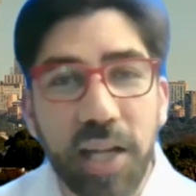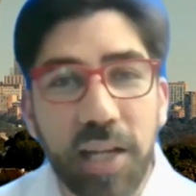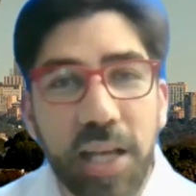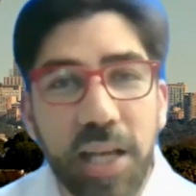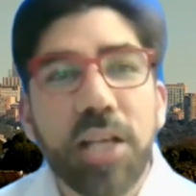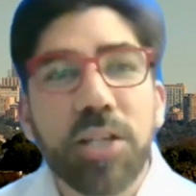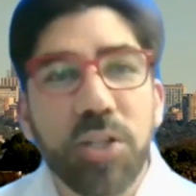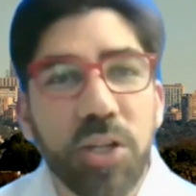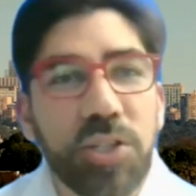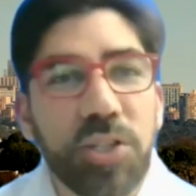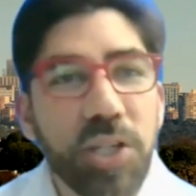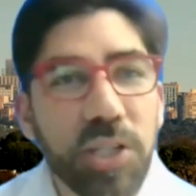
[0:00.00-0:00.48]

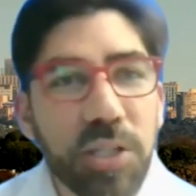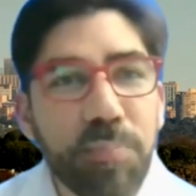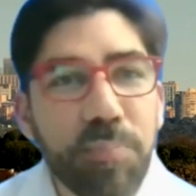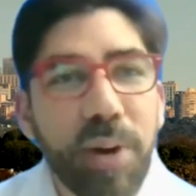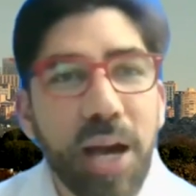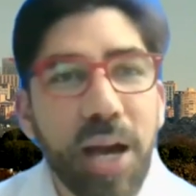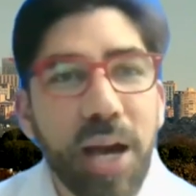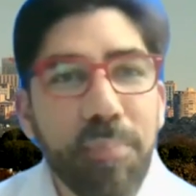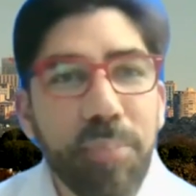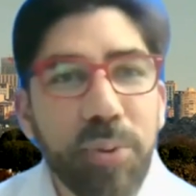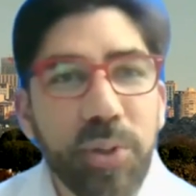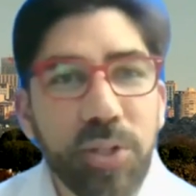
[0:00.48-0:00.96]
So just
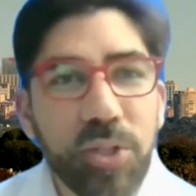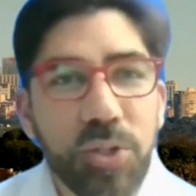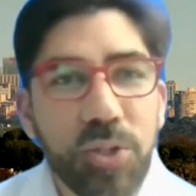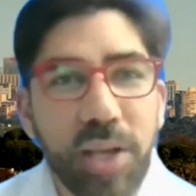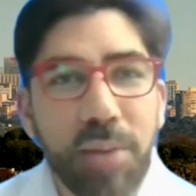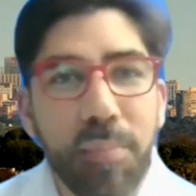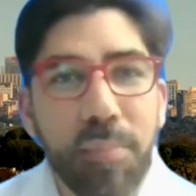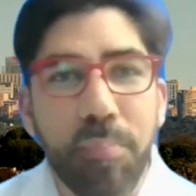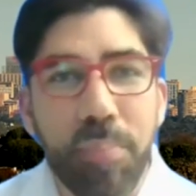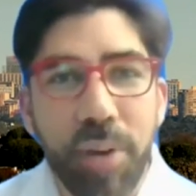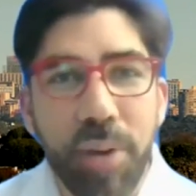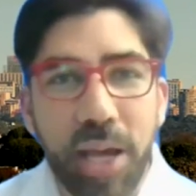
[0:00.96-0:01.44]
by
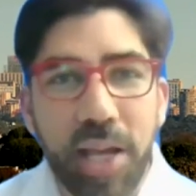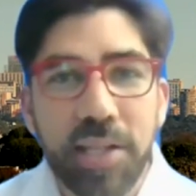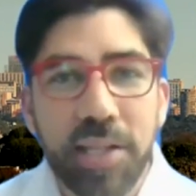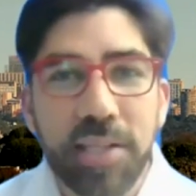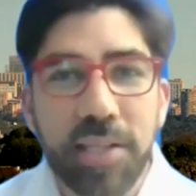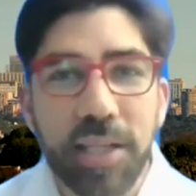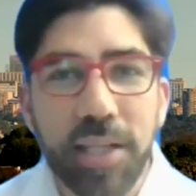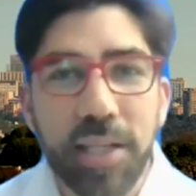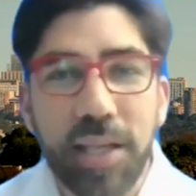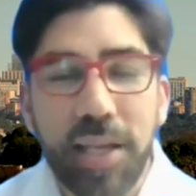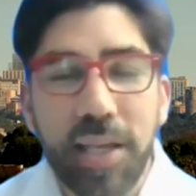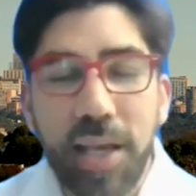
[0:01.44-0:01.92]
doing
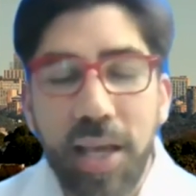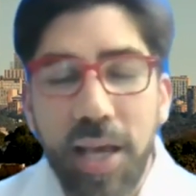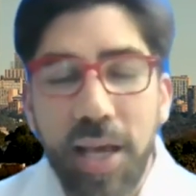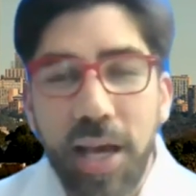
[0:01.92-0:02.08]
basic